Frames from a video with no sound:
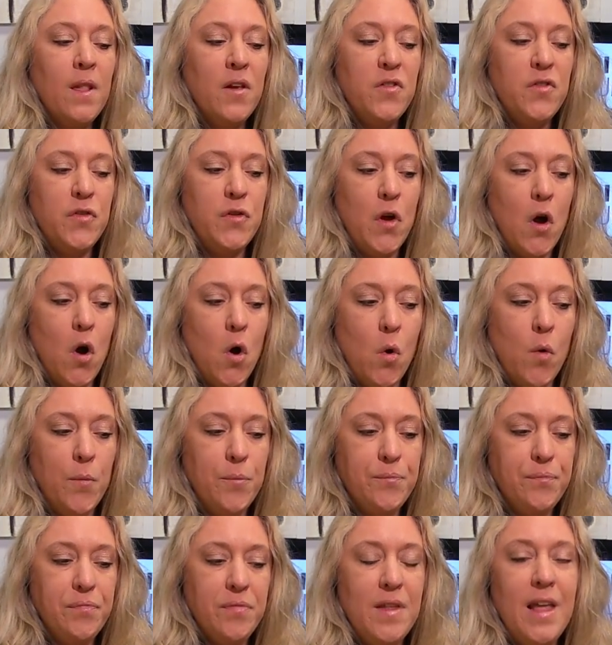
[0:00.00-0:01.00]

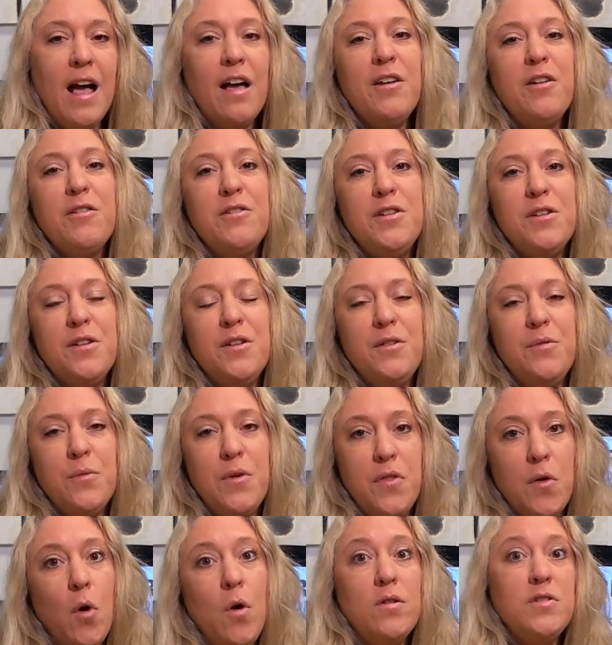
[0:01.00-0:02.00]
So now you're dealing
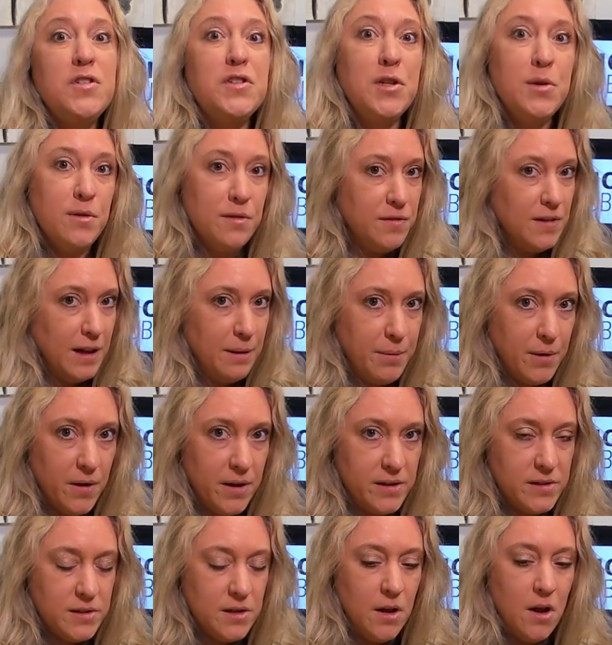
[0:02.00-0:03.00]
with a whole slew of
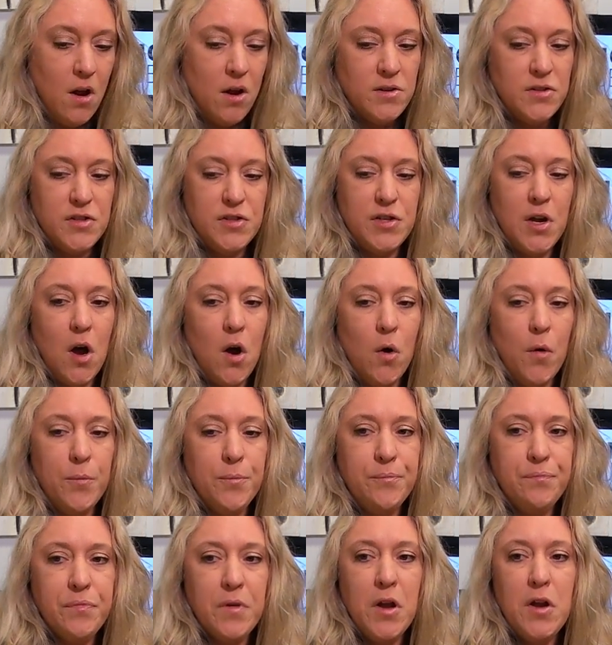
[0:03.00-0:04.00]
libraries. So,
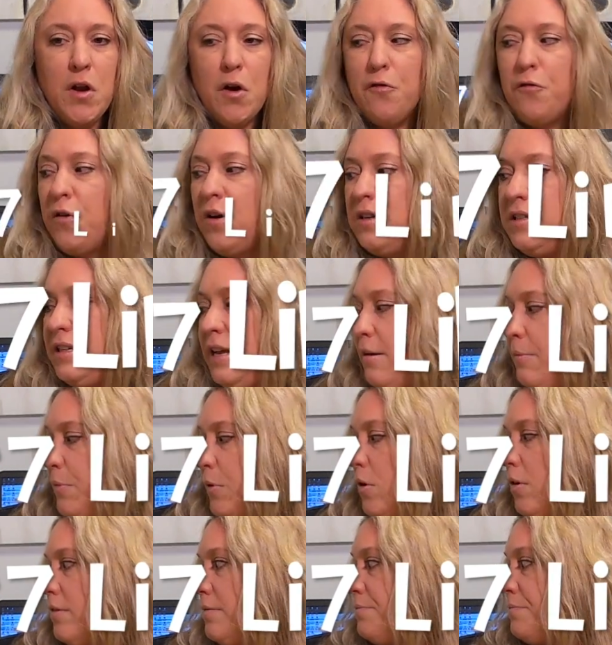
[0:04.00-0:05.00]
for
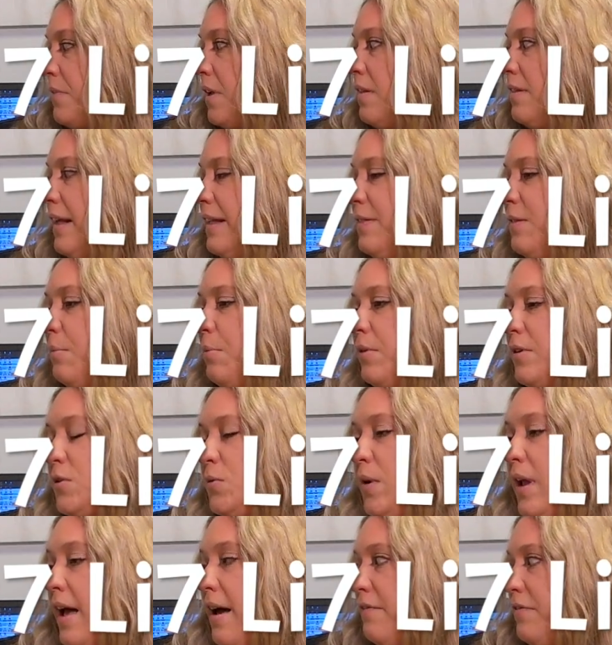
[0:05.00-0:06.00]
example, like the books
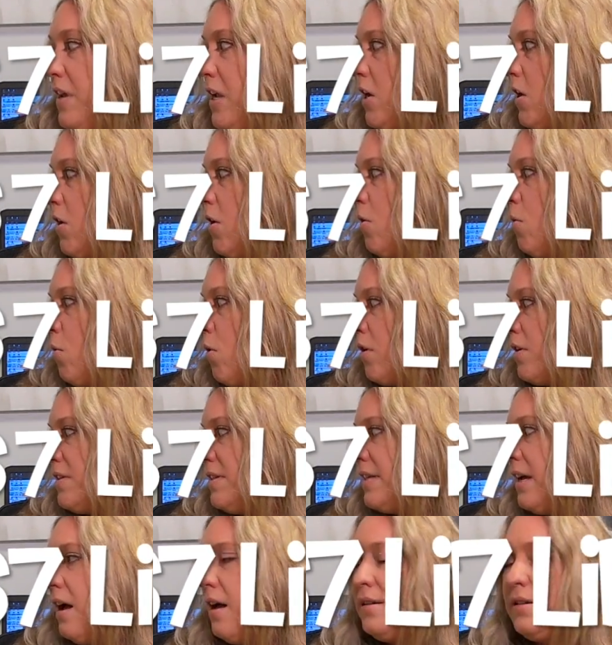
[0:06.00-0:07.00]
we have here, Work
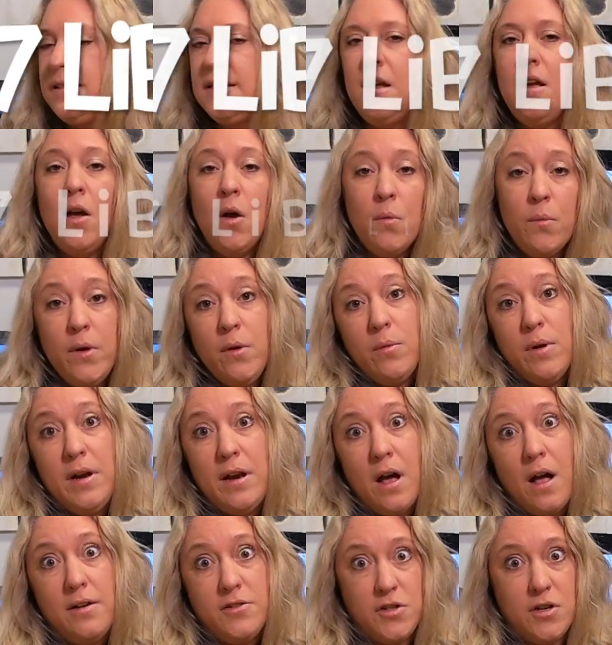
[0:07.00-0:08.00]
Sucks, we would
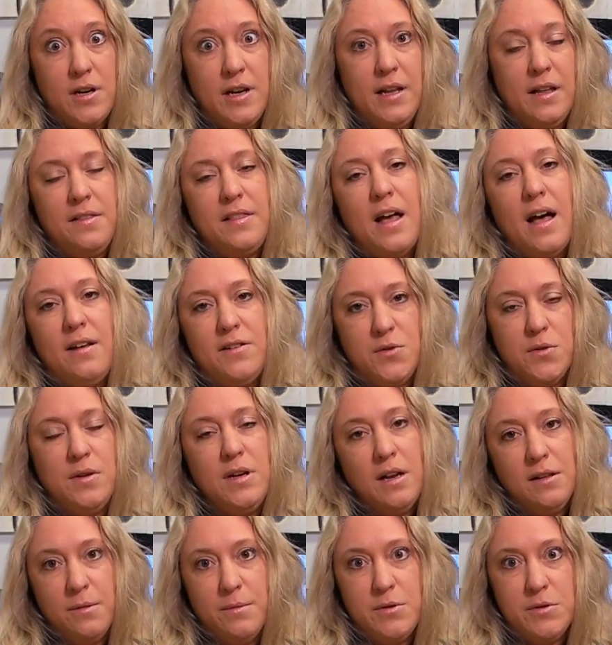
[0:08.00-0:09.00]
not try to get that into an
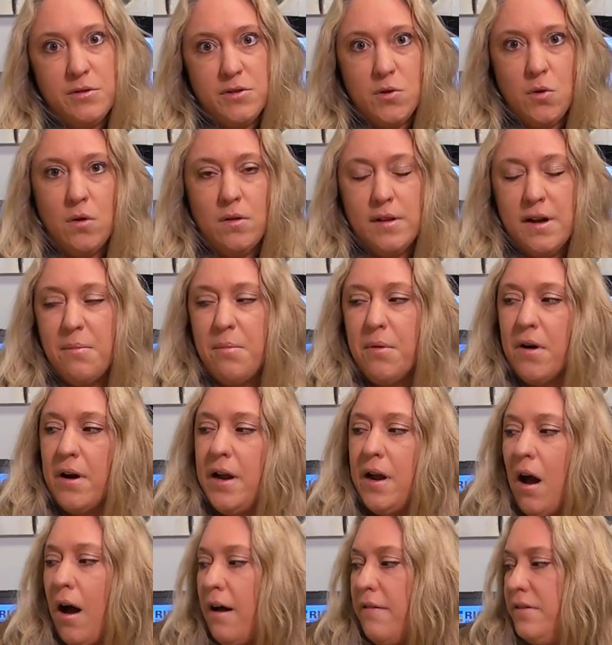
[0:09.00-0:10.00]
elementary school
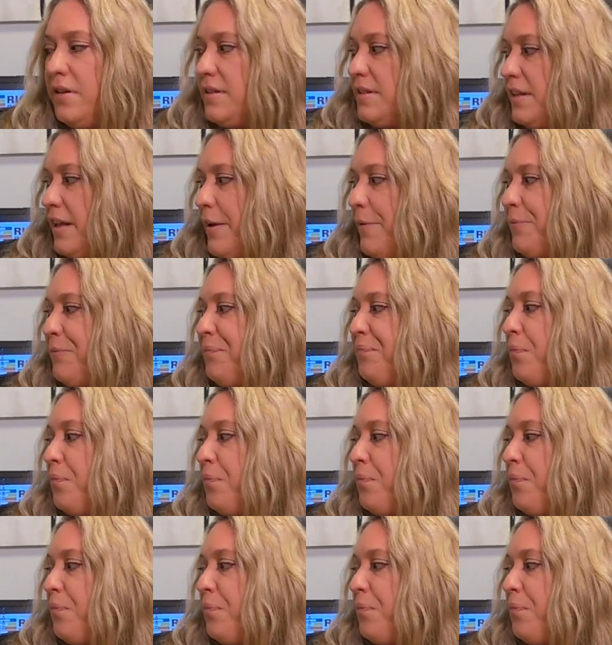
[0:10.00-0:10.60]
library, obviously.